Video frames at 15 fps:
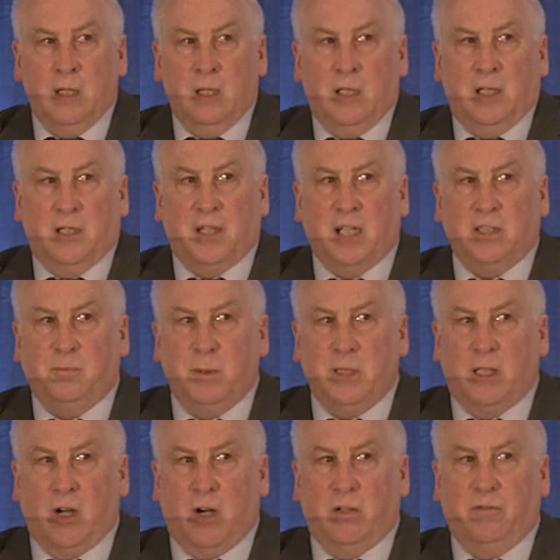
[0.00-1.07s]
It has been
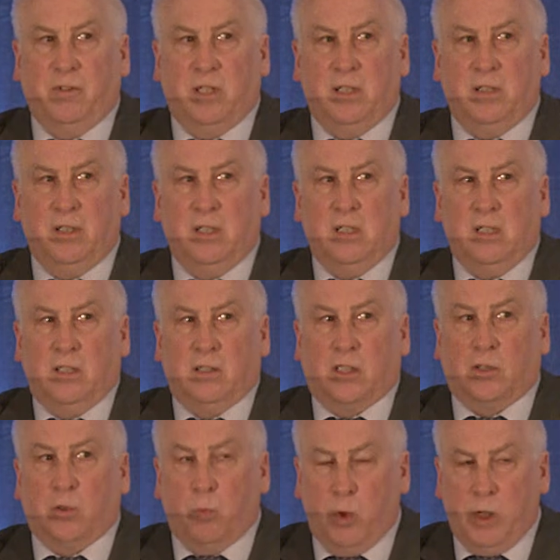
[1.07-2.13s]
clarified
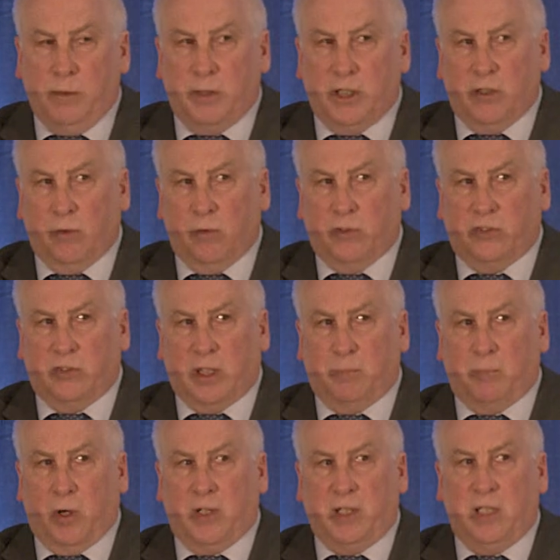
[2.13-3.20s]
that there will be an oversight
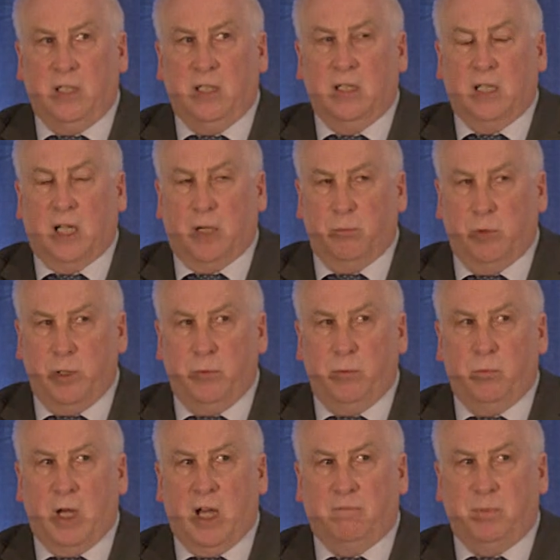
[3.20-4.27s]
body, and we
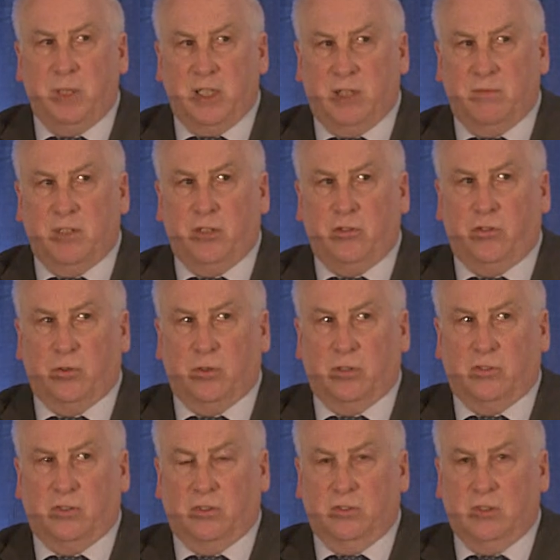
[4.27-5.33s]
have been given
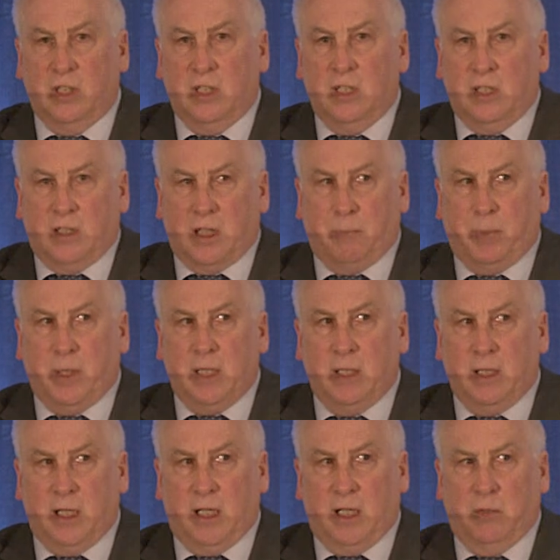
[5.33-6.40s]
assurances that
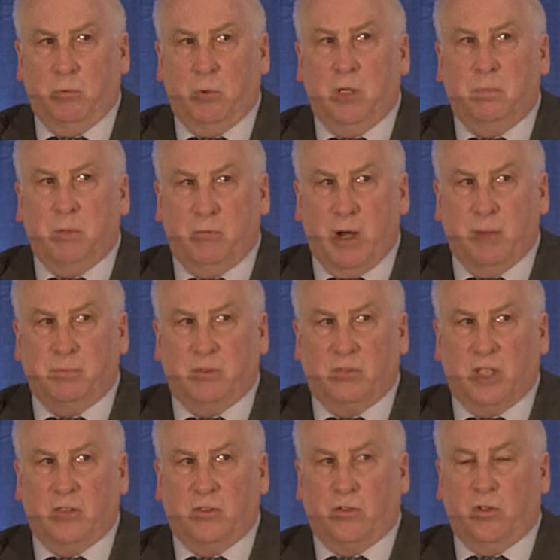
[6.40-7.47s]
PNA will be
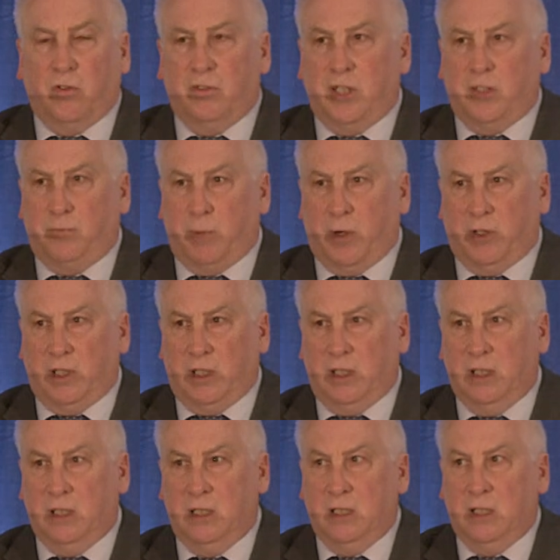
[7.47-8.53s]
represented on this
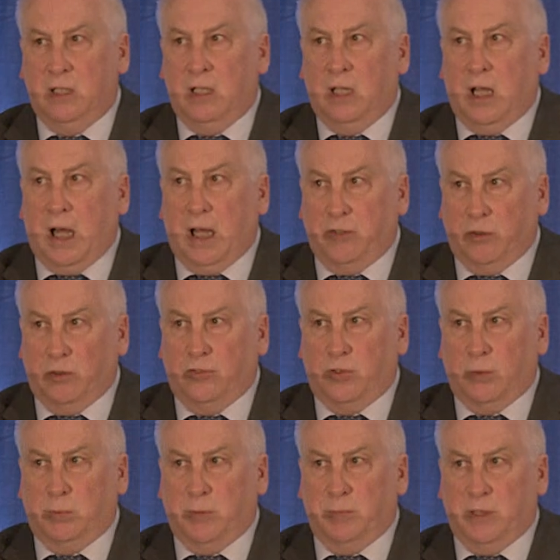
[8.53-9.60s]
body and on
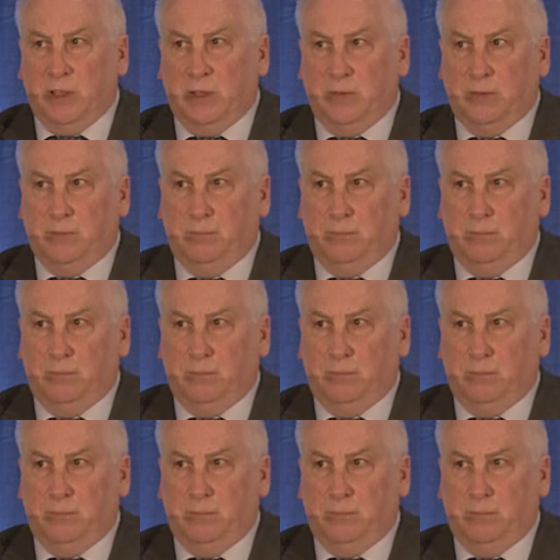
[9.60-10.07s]
subcommittees.